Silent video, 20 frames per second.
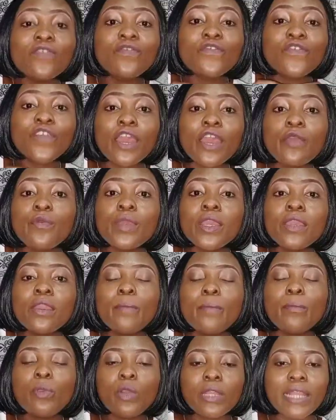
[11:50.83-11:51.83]
a
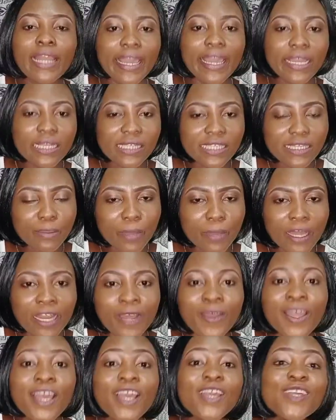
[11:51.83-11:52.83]
very polite
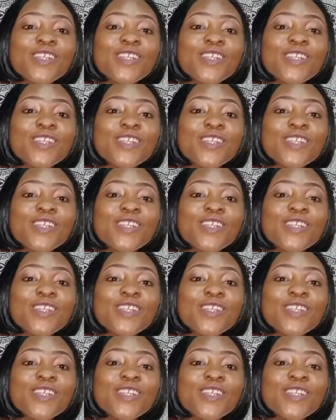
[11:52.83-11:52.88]
manner.